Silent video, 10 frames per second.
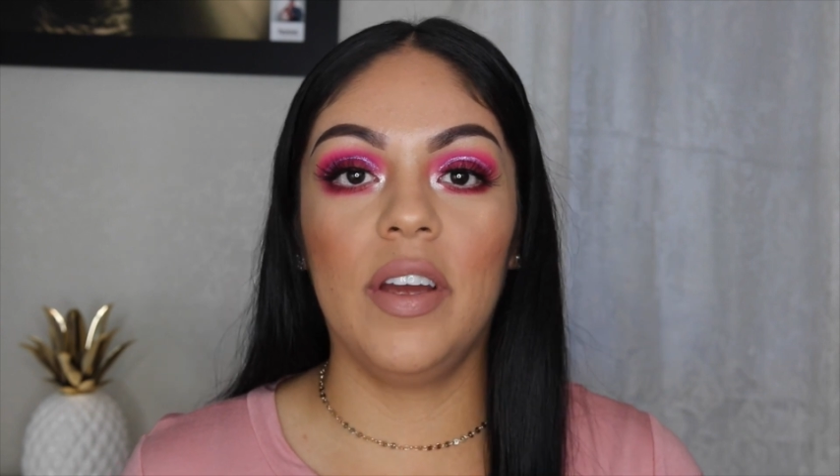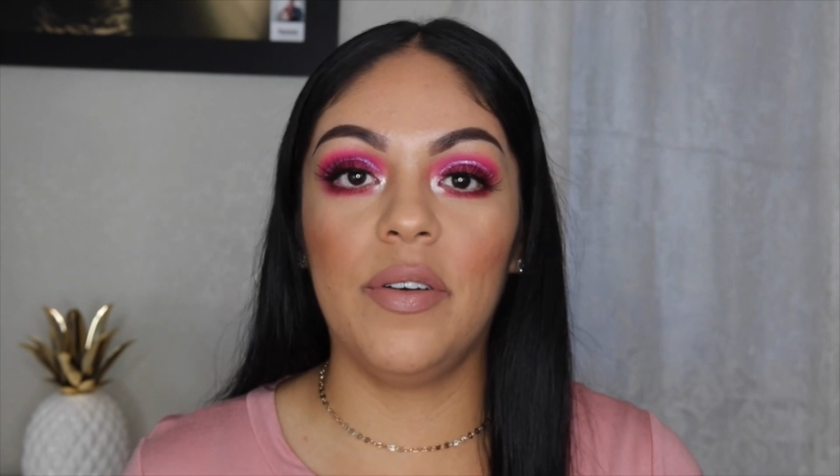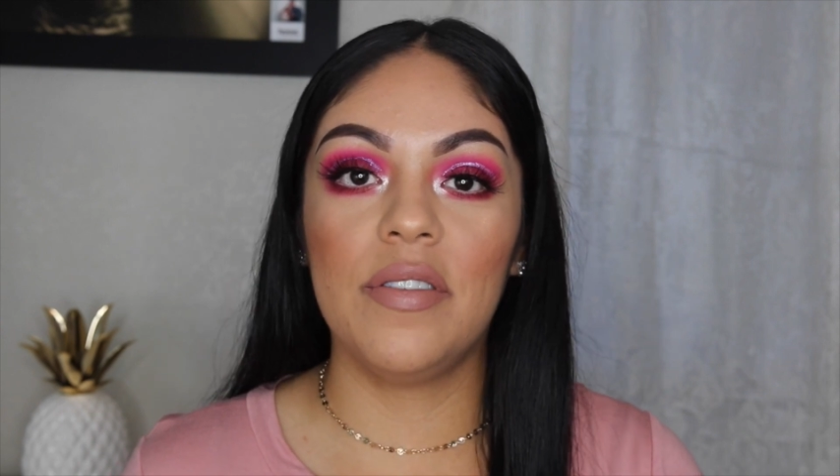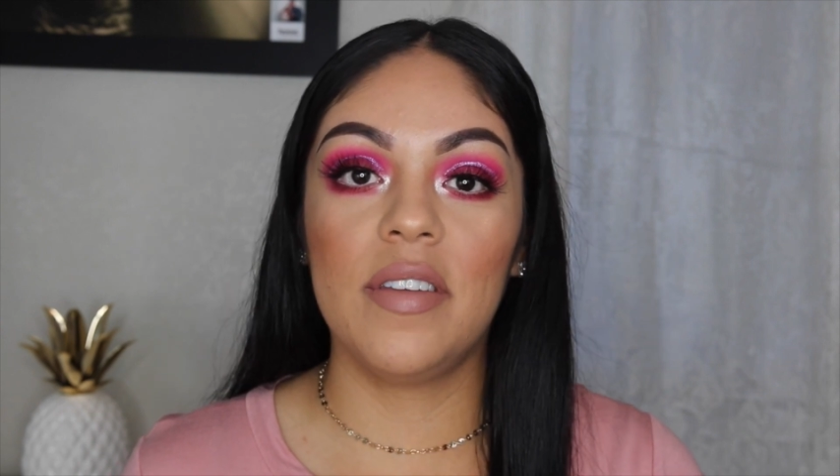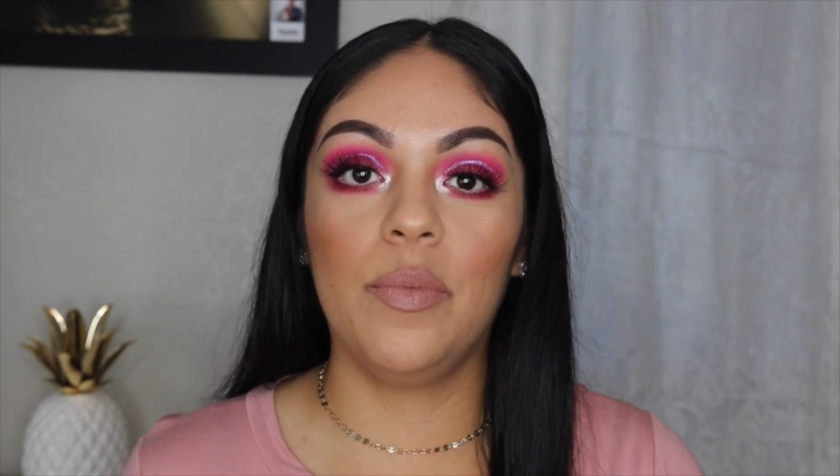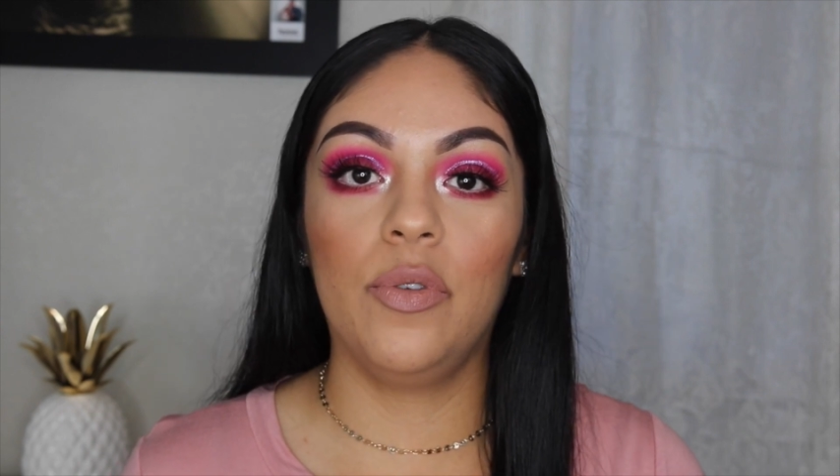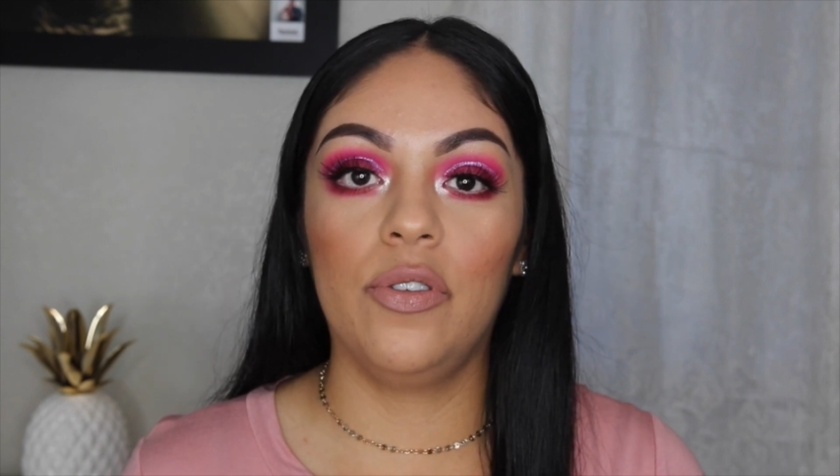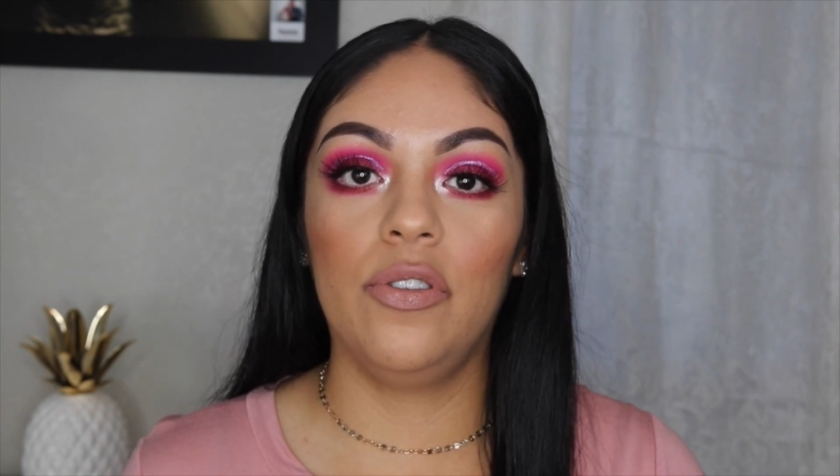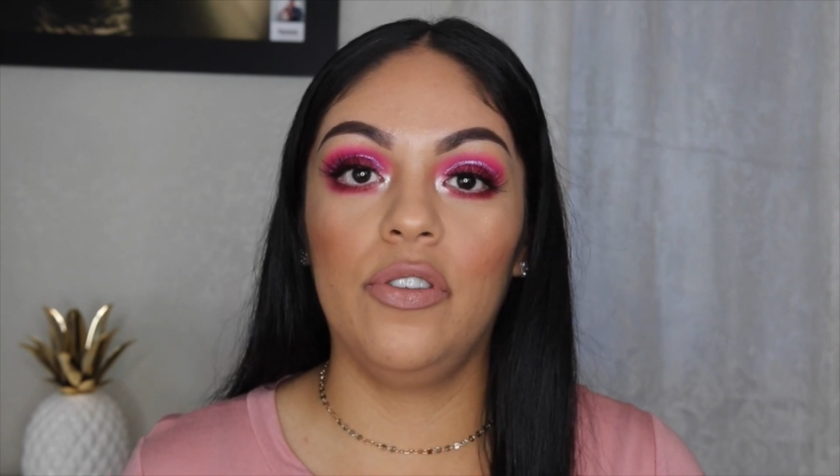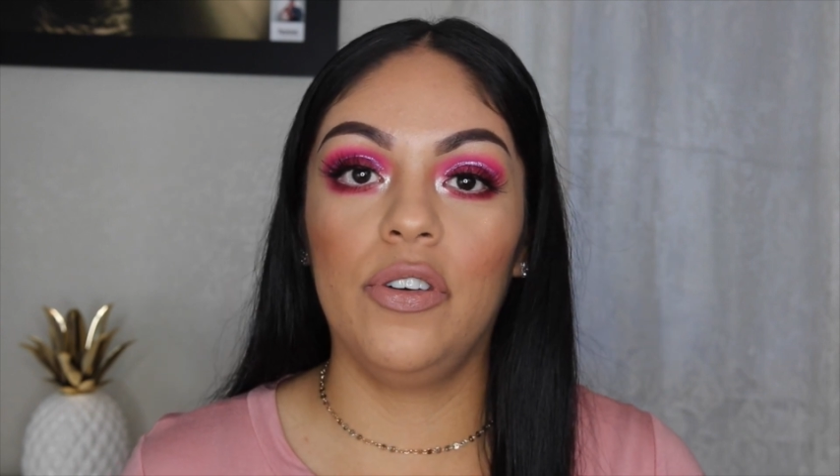very simple
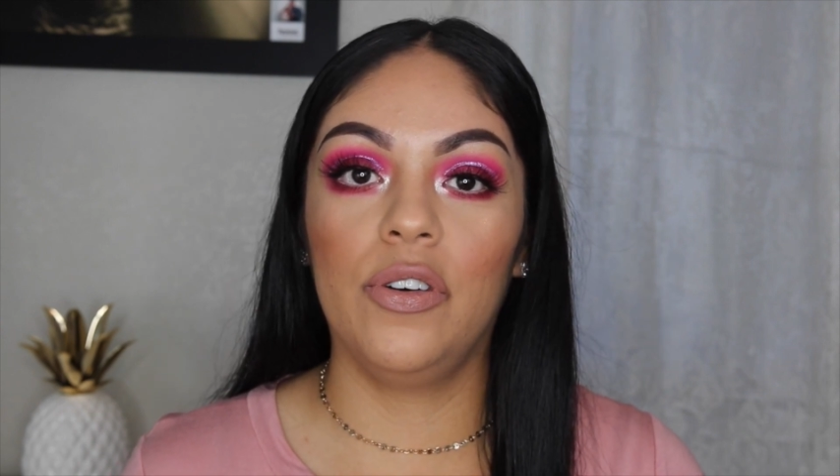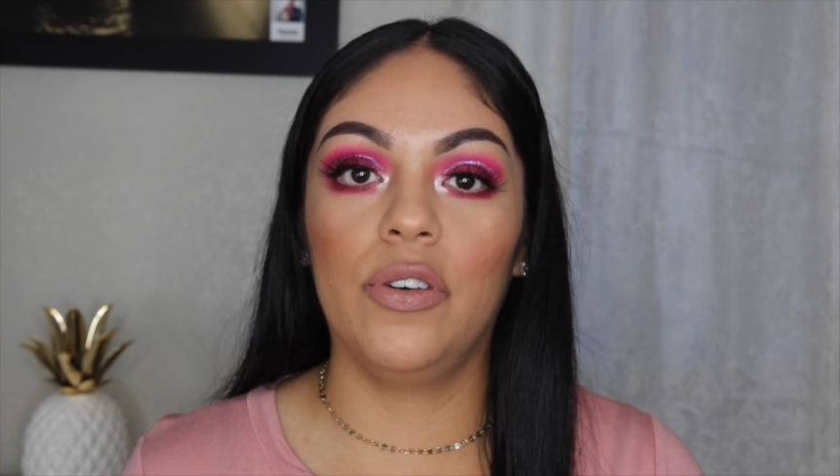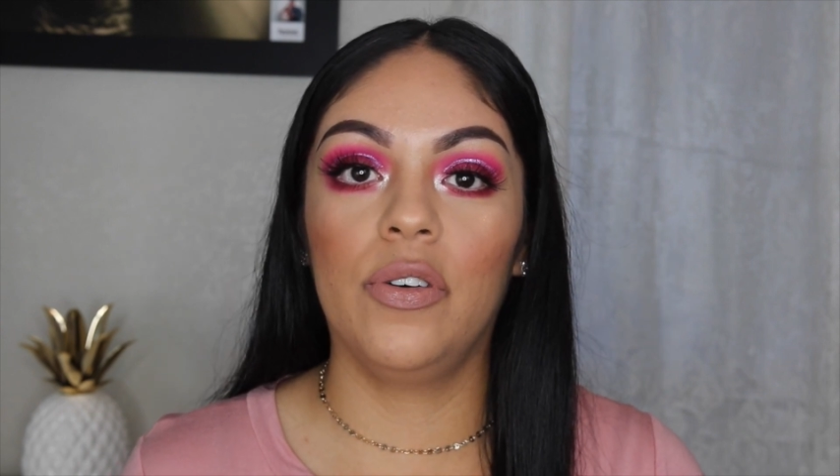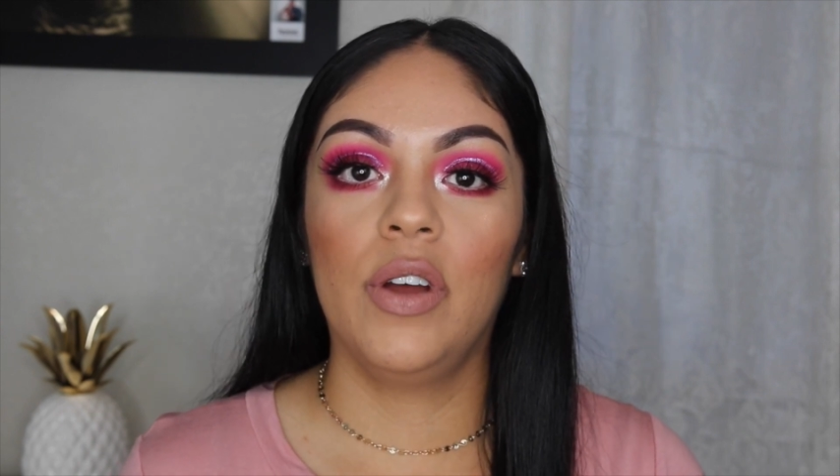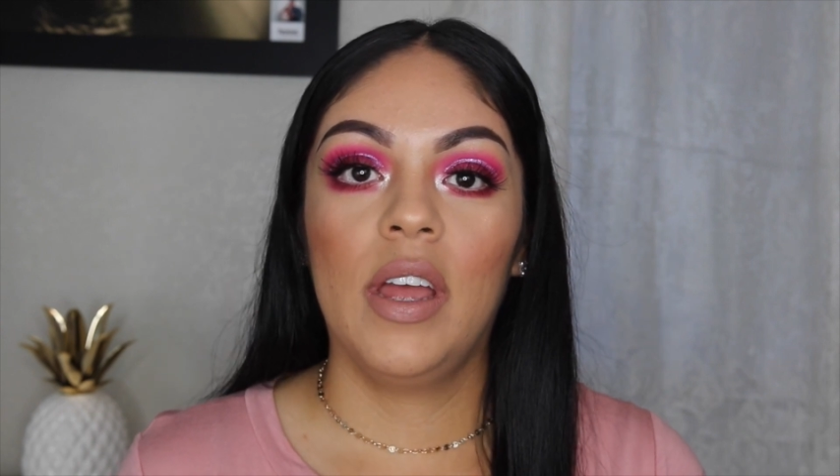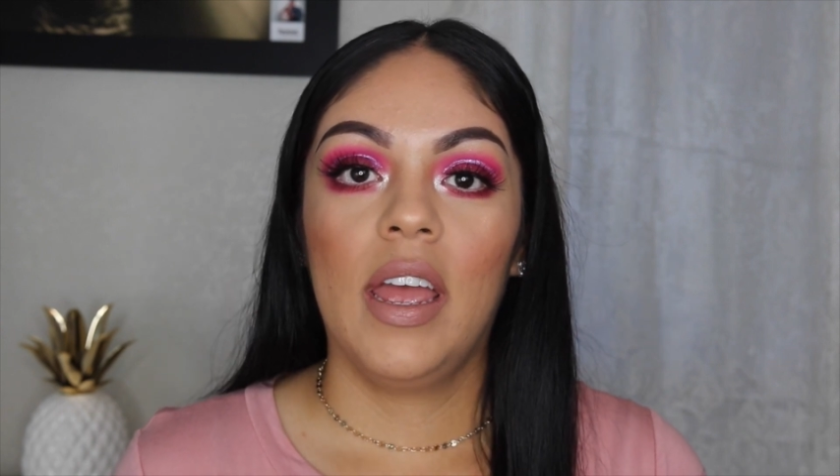to do